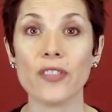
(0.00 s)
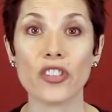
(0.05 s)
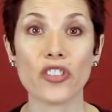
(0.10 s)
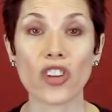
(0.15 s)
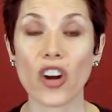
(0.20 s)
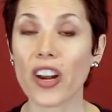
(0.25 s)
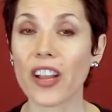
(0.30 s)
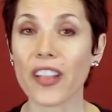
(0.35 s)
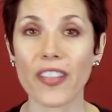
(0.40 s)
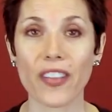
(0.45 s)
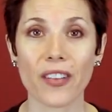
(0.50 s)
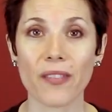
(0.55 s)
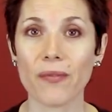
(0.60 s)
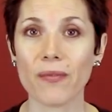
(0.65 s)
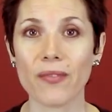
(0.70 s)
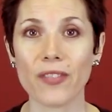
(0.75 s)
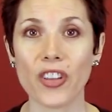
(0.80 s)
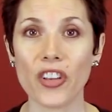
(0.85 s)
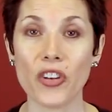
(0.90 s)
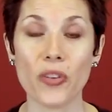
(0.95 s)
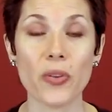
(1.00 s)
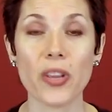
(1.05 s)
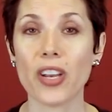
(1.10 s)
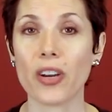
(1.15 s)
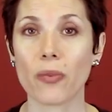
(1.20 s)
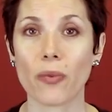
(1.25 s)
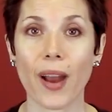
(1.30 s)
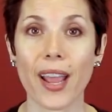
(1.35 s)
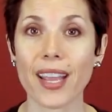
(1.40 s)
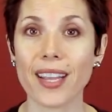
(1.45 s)
starting the, the new
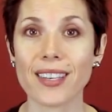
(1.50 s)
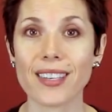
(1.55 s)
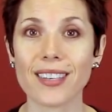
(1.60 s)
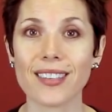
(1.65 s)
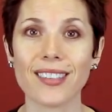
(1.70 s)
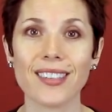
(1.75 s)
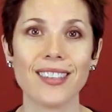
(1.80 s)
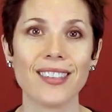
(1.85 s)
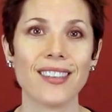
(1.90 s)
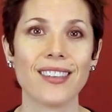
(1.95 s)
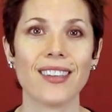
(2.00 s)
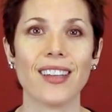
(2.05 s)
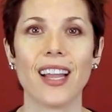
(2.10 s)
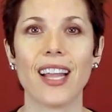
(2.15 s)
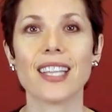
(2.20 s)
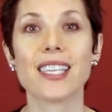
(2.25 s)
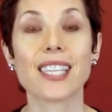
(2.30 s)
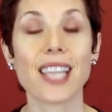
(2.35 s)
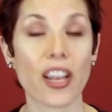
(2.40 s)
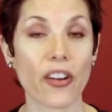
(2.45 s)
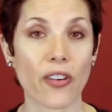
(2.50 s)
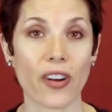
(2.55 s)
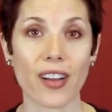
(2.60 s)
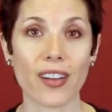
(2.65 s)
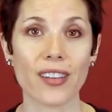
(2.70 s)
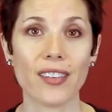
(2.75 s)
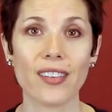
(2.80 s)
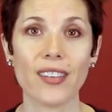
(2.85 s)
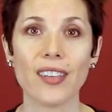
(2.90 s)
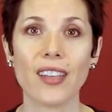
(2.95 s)
year right,
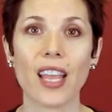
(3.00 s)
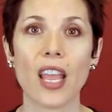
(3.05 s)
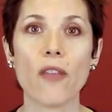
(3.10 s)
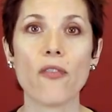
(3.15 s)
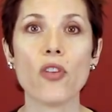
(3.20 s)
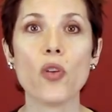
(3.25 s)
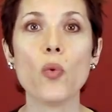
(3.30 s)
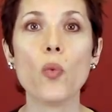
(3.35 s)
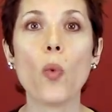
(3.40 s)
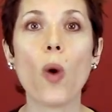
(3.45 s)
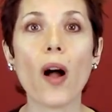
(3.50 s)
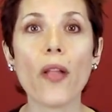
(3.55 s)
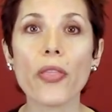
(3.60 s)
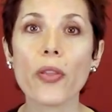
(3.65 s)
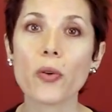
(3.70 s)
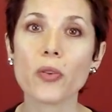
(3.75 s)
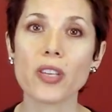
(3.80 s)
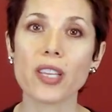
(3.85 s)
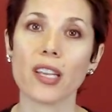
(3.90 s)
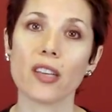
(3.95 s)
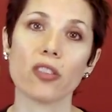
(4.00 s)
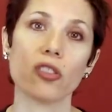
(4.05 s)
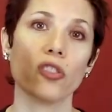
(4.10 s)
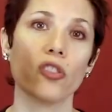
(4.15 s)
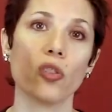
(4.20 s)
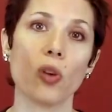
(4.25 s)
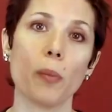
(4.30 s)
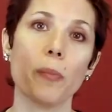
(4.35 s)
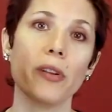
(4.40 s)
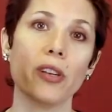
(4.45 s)
etc. If you want those things to
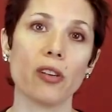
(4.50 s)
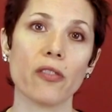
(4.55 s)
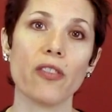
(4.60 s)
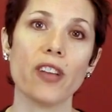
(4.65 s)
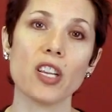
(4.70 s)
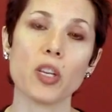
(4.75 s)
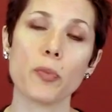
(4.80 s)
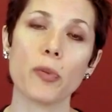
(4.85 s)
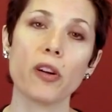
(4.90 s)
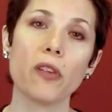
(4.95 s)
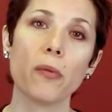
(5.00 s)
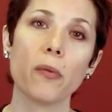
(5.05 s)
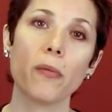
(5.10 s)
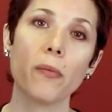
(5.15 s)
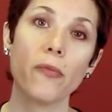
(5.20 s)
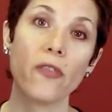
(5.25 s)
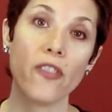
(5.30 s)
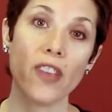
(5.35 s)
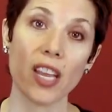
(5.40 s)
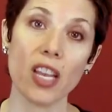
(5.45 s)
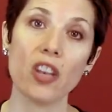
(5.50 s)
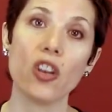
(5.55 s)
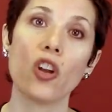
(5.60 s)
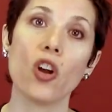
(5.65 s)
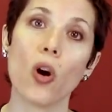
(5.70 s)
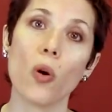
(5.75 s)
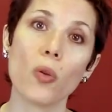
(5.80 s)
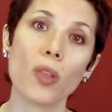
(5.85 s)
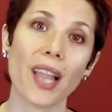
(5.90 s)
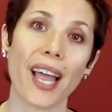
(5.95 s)
show up in your Facebook feed,
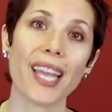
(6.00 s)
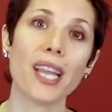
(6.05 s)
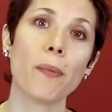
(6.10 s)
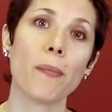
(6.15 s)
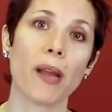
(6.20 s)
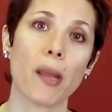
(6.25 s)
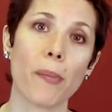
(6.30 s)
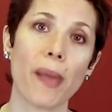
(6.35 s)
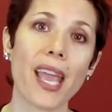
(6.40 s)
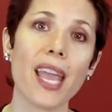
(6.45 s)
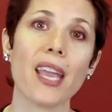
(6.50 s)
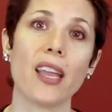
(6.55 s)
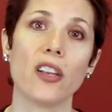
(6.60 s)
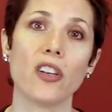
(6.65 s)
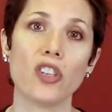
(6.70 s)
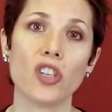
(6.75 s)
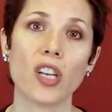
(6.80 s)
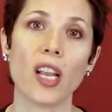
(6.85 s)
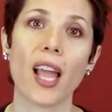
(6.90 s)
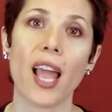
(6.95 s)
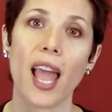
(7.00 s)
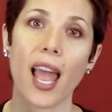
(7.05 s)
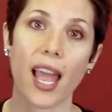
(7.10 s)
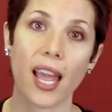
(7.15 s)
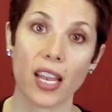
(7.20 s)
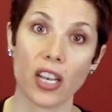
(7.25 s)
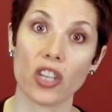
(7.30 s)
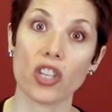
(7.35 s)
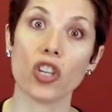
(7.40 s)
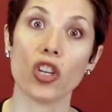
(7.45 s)
go like my page
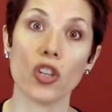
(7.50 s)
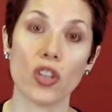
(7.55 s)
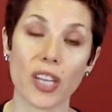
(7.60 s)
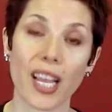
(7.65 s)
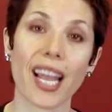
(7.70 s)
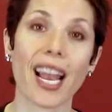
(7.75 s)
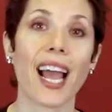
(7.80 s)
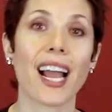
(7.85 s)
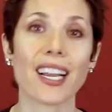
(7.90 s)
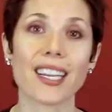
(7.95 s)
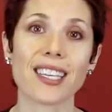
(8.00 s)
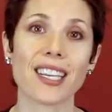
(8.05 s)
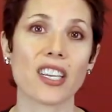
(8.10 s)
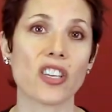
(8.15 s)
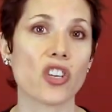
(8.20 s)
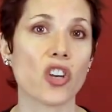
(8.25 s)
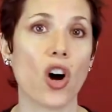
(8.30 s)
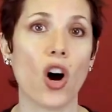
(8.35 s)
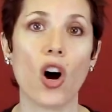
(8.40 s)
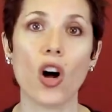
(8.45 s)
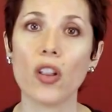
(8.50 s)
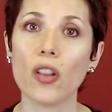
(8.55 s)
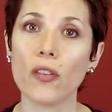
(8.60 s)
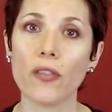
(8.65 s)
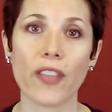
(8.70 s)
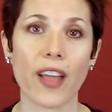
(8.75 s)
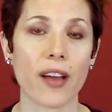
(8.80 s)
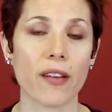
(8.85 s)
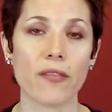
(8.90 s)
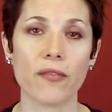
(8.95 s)
and you'll get access to all
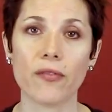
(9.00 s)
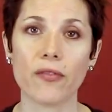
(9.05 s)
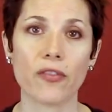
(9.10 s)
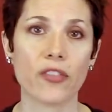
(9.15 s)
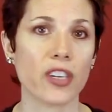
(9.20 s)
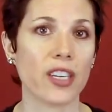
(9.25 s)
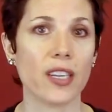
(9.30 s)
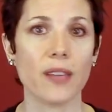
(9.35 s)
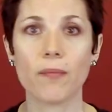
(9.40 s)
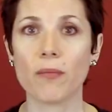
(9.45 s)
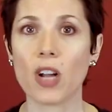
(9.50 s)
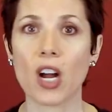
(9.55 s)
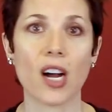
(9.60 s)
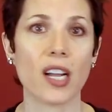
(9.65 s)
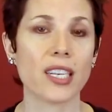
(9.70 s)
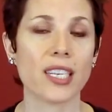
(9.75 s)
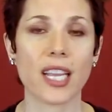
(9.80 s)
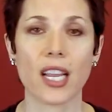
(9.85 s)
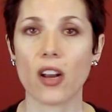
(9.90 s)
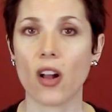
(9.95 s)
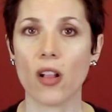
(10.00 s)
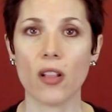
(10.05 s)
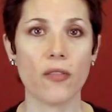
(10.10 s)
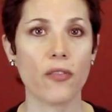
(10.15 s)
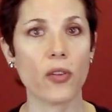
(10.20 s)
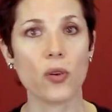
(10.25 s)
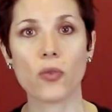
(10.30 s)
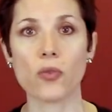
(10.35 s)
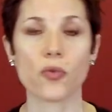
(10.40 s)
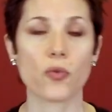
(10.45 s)
of that free content, all of
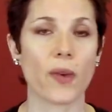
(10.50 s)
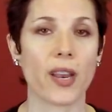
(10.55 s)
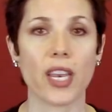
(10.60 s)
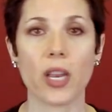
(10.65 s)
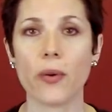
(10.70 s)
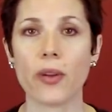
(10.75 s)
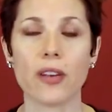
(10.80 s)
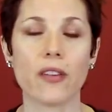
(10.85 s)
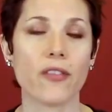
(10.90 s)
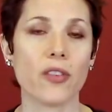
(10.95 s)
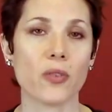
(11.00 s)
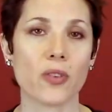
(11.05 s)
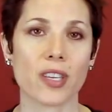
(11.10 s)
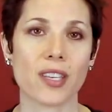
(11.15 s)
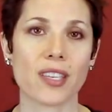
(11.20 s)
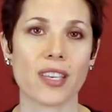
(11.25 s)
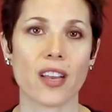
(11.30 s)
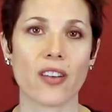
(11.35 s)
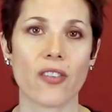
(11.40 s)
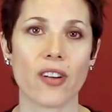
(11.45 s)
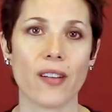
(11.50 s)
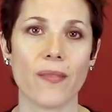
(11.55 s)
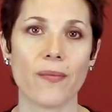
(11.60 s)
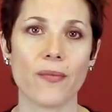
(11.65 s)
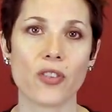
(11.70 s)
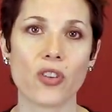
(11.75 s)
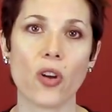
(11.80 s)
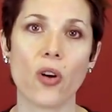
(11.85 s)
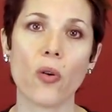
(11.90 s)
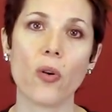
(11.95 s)
those radio interviews, etc.
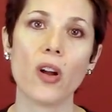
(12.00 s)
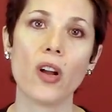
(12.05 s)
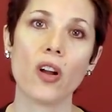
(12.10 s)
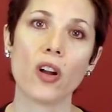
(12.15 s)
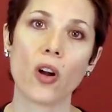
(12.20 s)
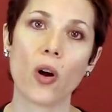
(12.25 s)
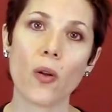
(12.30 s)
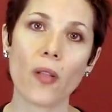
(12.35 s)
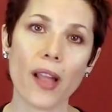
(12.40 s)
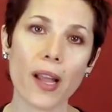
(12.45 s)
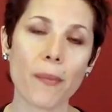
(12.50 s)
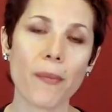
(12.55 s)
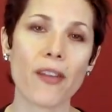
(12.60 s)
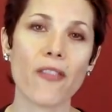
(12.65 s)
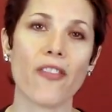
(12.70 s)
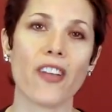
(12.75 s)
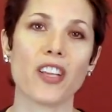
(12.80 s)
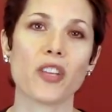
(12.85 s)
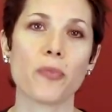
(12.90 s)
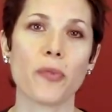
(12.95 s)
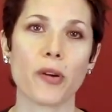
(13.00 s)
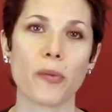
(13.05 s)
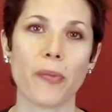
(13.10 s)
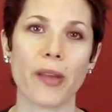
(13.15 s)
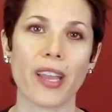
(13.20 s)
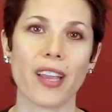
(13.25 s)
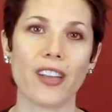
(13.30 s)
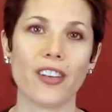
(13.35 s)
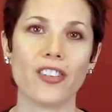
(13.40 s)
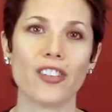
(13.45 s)
So go like my Facebook
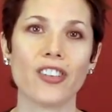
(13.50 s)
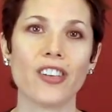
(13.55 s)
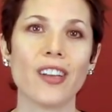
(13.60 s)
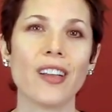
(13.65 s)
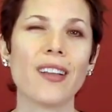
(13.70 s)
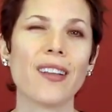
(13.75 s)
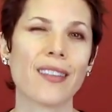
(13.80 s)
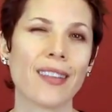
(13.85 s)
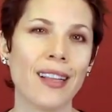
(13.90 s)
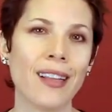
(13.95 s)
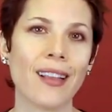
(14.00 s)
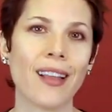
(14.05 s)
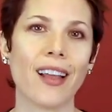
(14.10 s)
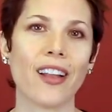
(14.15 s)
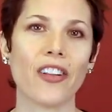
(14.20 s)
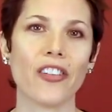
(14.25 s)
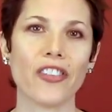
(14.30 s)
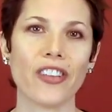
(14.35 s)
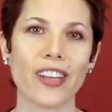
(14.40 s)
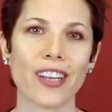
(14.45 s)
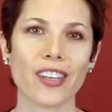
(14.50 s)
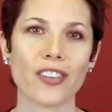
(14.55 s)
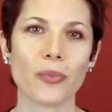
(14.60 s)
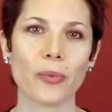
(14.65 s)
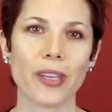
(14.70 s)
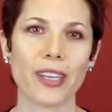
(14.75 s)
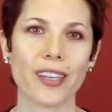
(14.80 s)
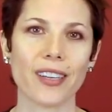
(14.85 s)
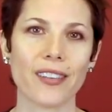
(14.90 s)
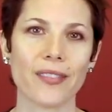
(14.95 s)
page and I'll see you next
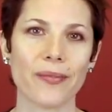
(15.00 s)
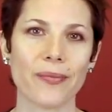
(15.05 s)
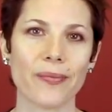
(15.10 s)
week.